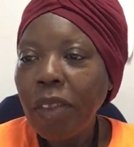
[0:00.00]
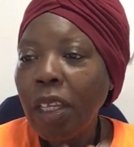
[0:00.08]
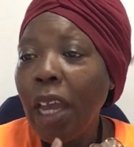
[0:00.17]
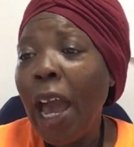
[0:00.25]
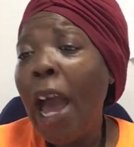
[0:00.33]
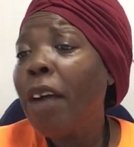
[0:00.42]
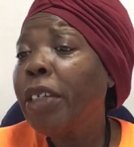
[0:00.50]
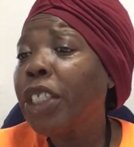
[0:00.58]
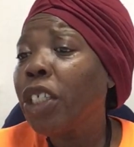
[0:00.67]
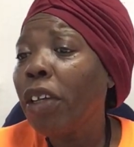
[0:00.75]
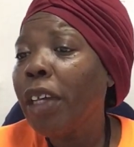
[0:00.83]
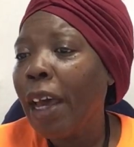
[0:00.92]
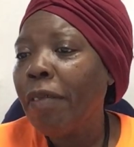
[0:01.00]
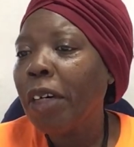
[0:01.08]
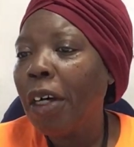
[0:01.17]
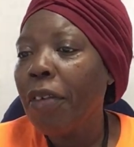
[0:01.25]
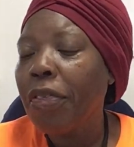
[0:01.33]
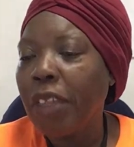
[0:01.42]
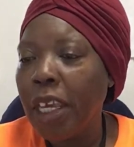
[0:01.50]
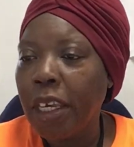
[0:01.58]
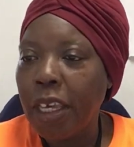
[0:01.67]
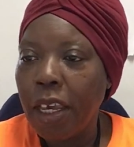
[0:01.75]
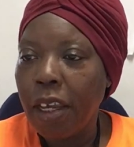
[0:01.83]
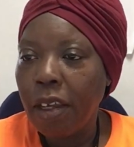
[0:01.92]
How is your level of
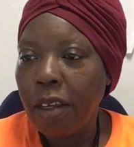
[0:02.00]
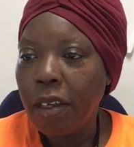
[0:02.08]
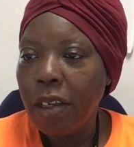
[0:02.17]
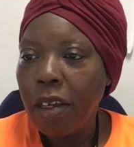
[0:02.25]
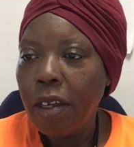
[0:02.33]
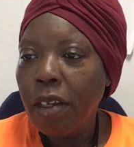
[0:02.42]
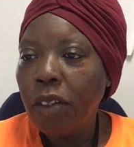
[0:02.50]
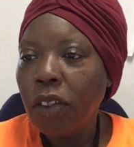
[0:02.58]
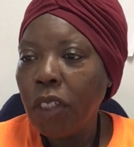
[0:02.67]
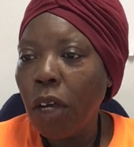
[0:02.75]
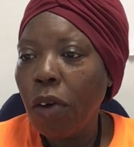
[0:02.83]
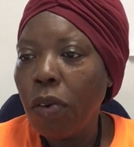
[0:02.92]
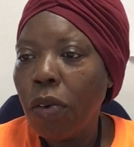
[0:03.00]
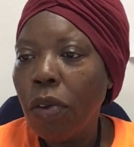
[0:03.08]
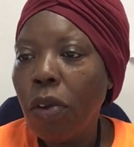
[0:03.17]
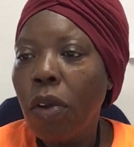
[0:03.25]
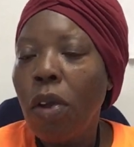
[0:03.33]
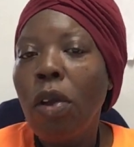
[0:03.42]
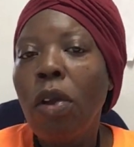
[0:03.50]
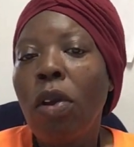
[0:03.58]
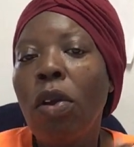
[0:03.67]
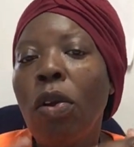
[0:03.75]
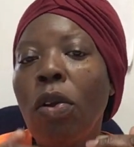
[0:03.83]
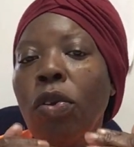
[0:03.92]
thinking? So
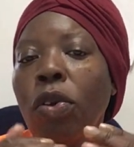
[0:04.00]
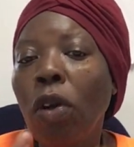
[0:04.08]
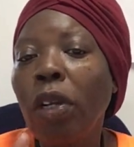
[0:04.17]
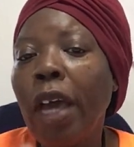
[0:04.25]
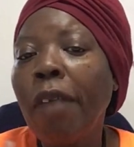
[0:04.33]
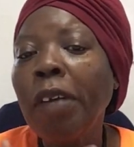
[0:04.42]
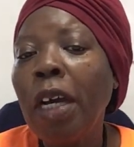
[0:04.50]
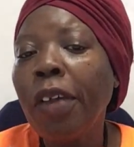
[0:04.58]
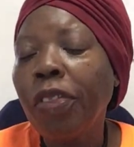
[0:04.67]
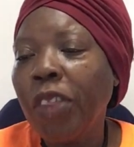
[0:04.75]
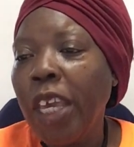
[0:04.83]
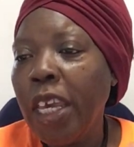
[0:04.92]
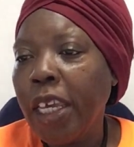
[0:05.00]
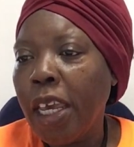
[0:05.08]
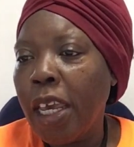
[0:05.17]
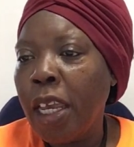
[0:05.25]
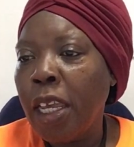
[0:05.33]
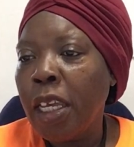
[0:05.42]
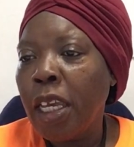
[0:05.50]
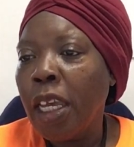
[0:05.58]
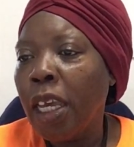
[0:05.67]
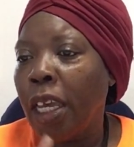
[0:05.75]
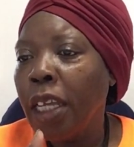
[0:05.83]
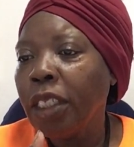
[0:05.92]
your level of thinking
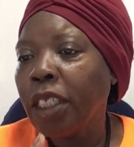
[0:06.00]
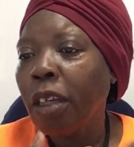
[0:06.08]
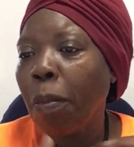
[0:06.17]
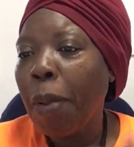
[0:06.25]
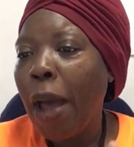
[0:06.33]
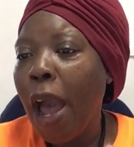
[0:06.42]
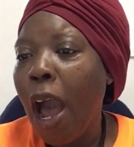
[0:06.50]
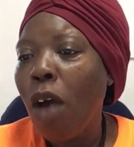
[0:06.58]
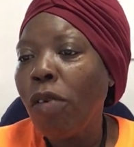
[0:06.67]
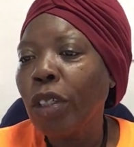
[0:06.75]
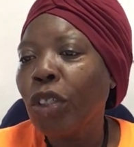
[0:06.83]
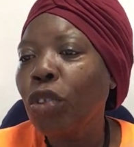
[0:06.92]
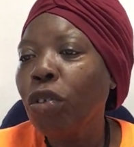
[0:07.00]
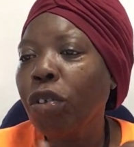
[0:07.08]
is the power to